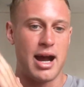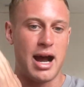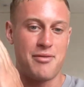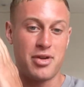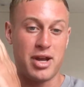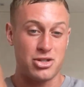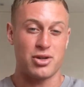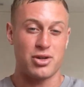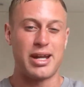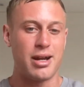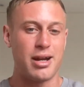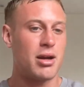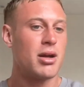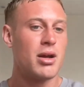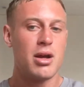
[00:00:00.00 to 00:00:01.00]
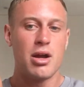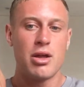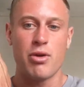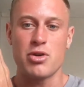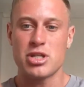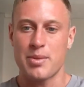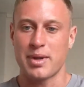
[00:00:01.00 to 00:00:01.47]
If you guys are here,
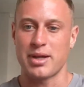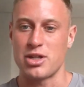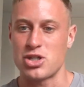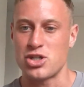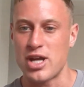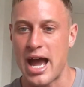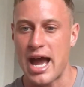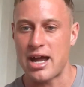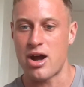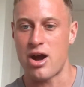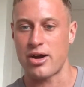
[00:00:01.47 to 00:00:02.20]
throw something in the chat.